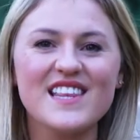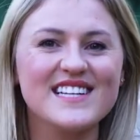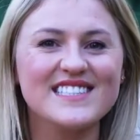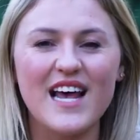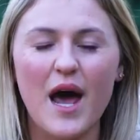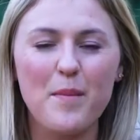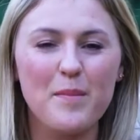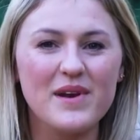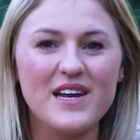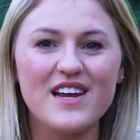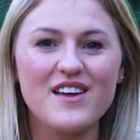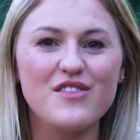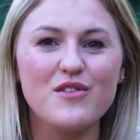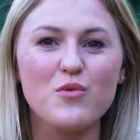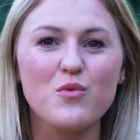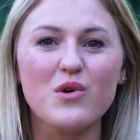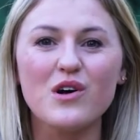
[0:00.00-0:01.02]
that's happening
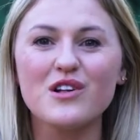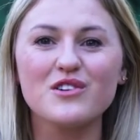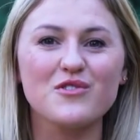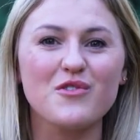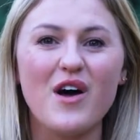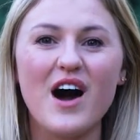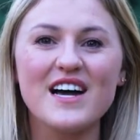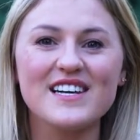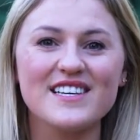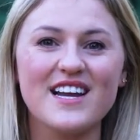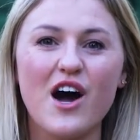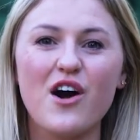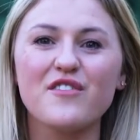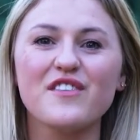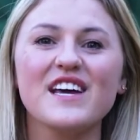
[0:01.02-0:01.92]
in the world right now.